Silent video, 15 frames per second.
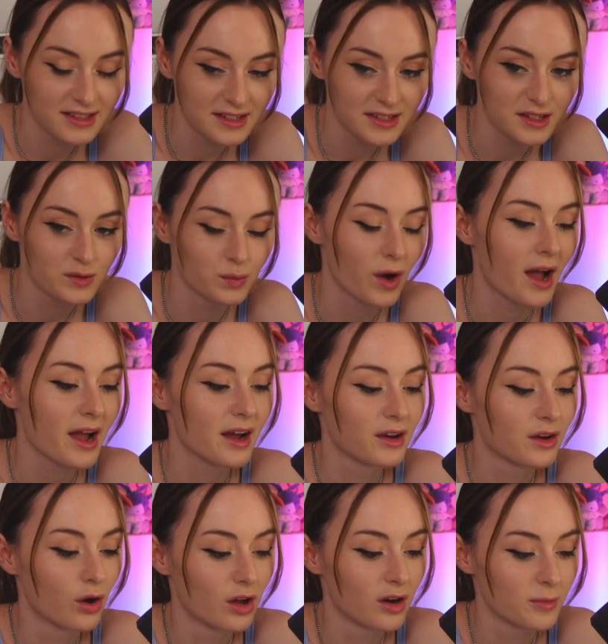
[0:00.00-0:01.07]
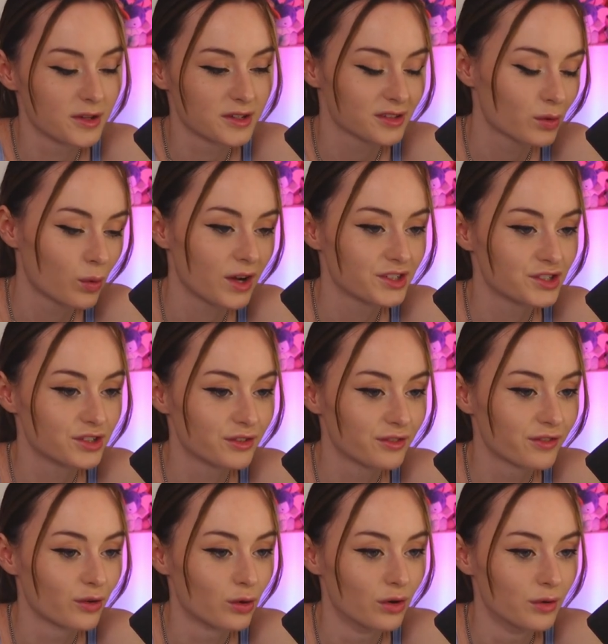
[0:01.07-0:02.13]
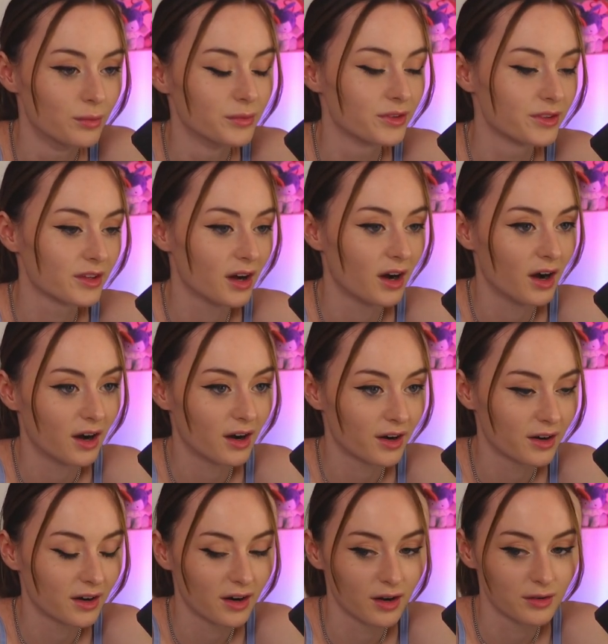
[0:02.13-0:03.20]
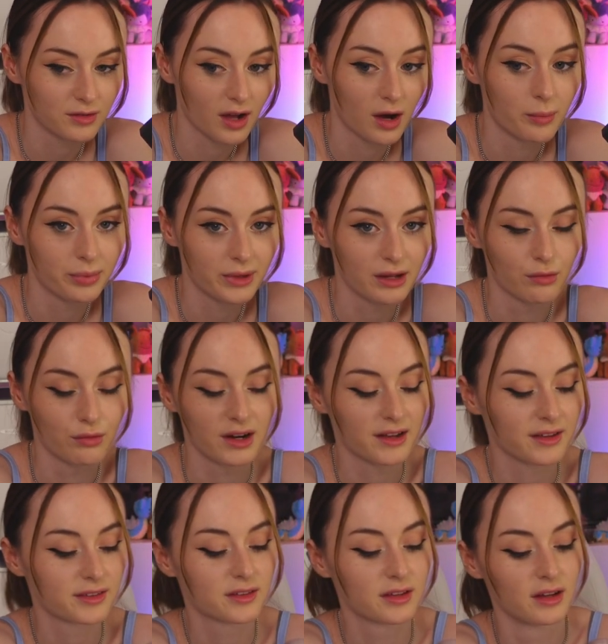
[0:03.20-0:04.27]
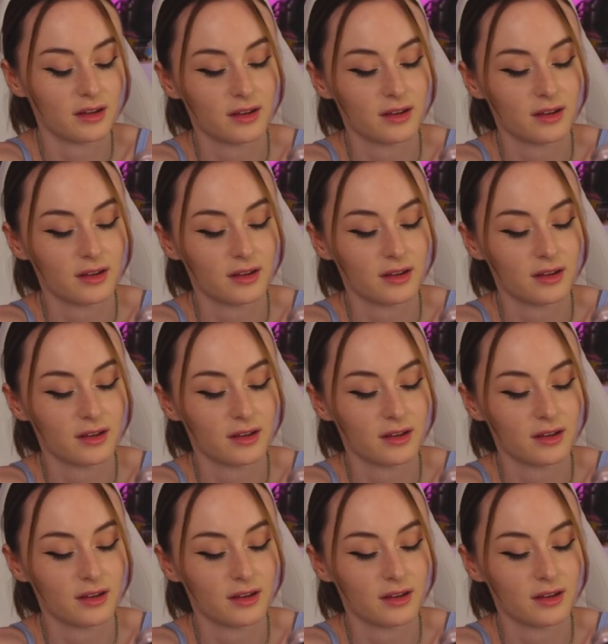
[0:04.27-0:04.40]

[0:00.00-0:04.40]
This is why anonymous question forms are a big risk.